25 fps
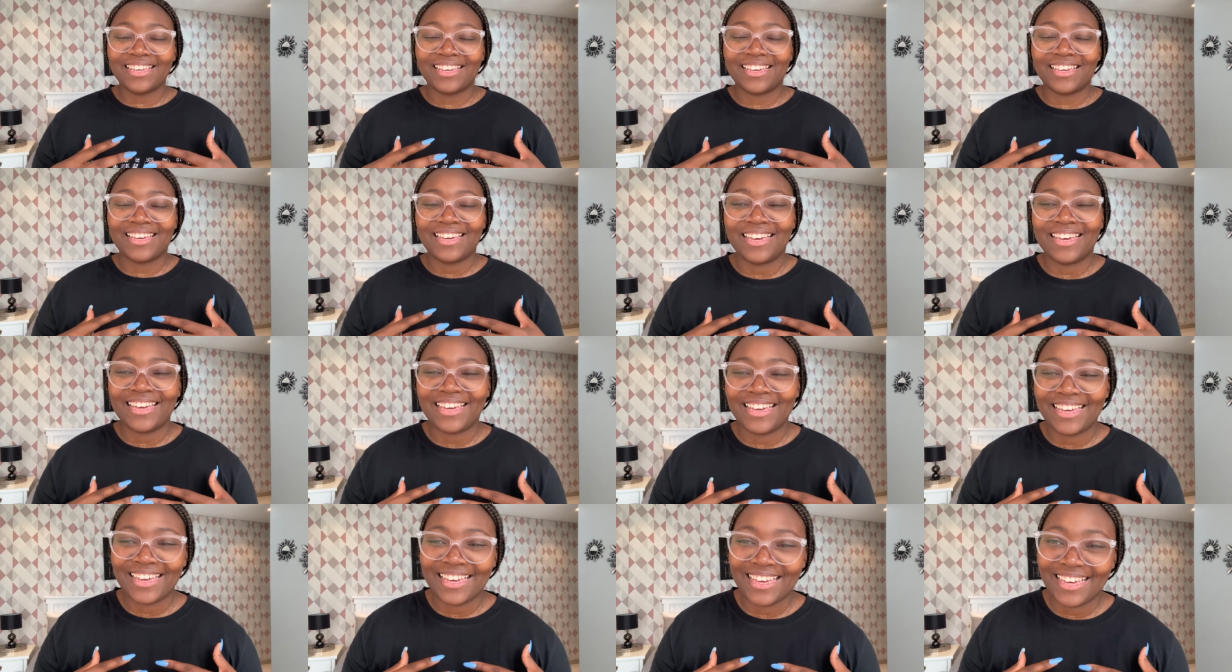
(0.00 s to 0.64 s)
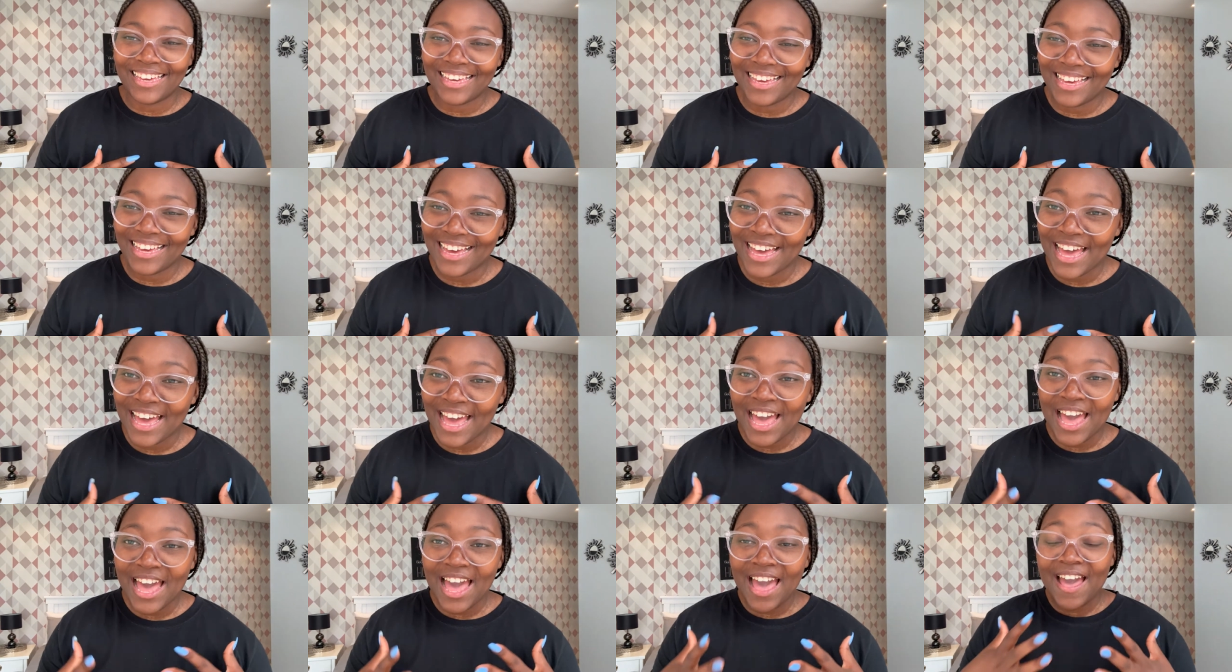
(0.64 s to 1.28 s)
hey,
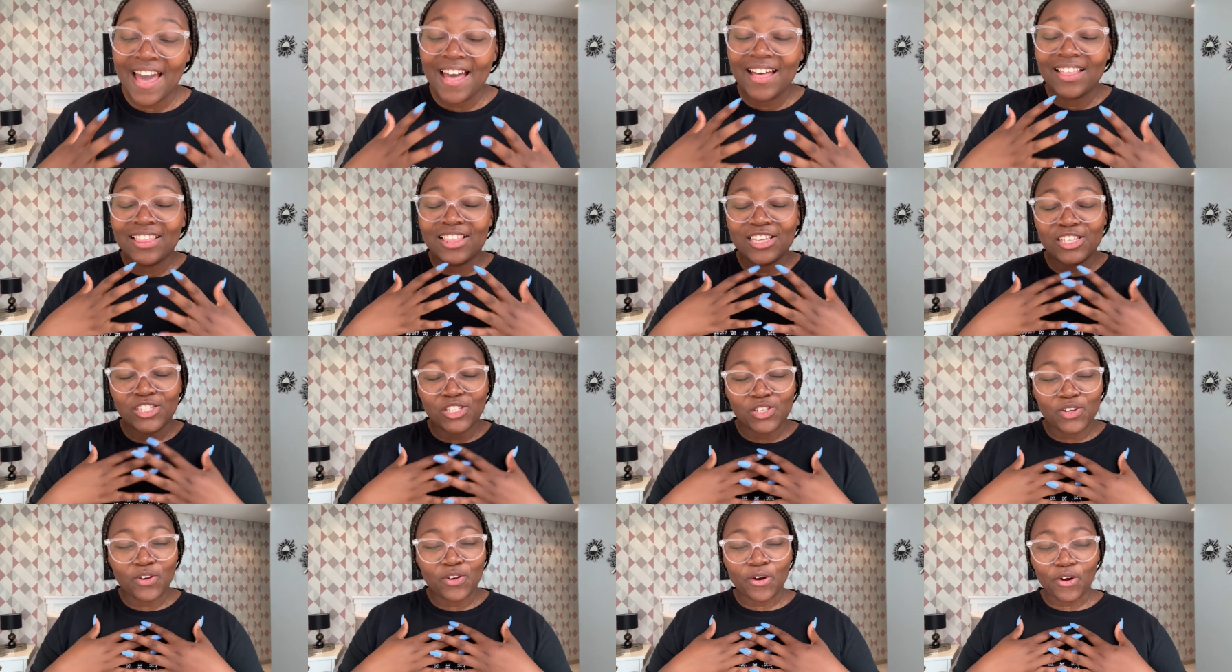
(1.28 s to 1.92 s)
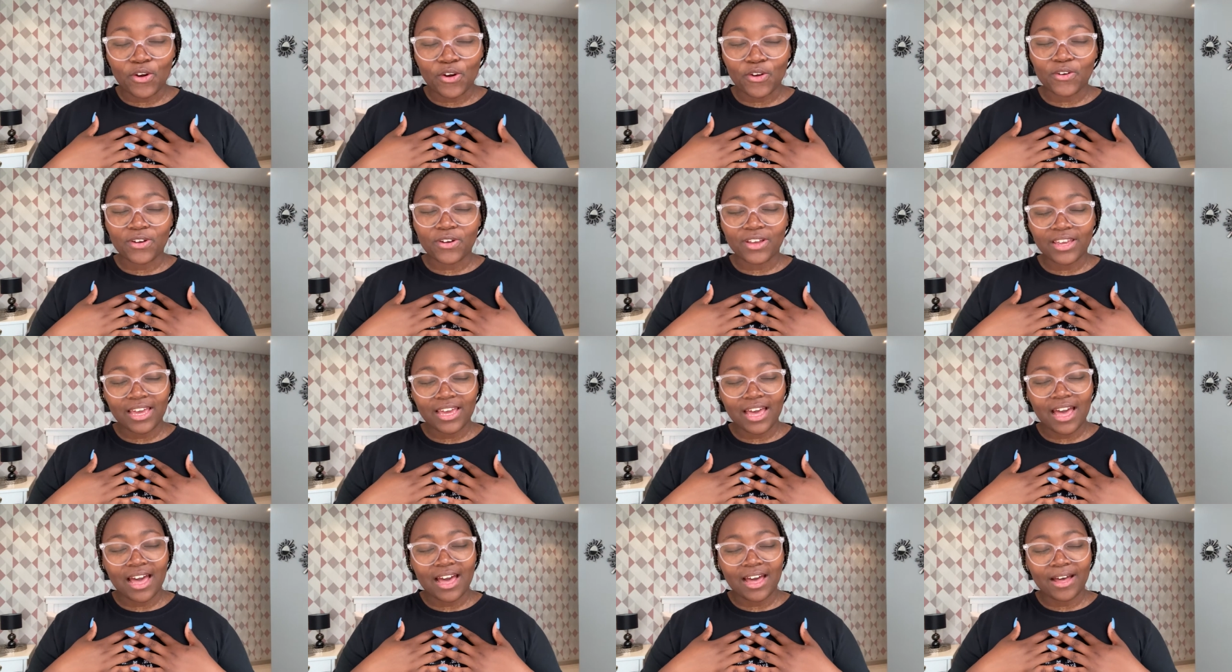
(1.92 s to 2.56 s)
this girl
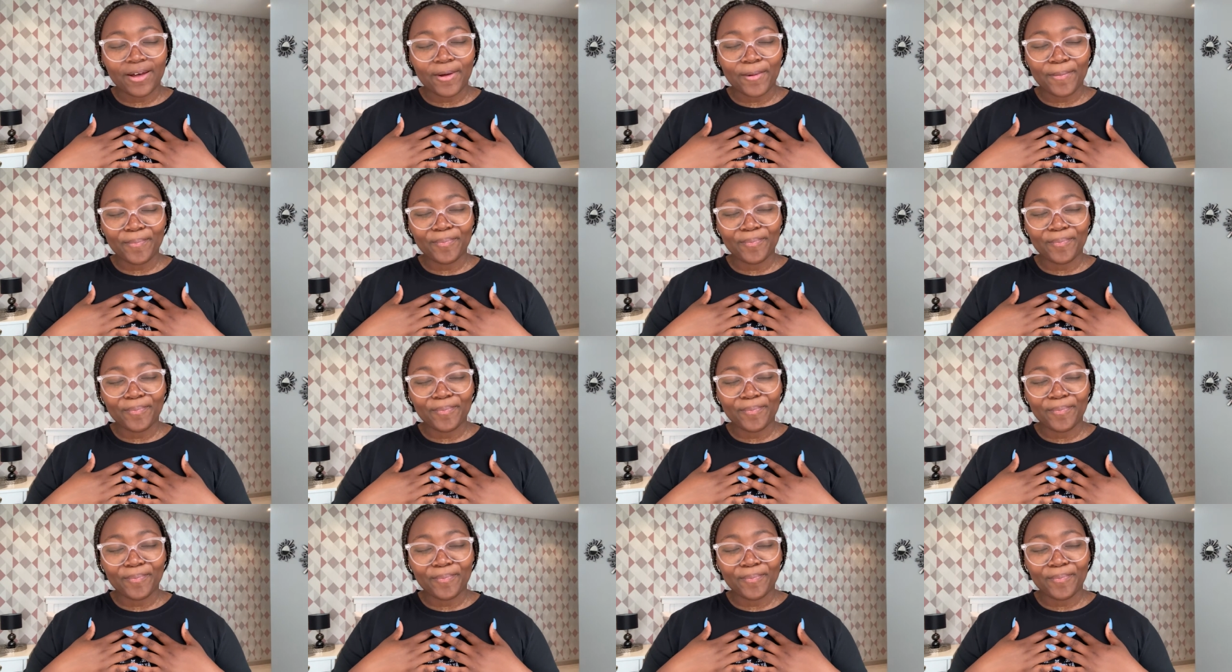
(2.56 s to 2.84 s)
here. Yeah.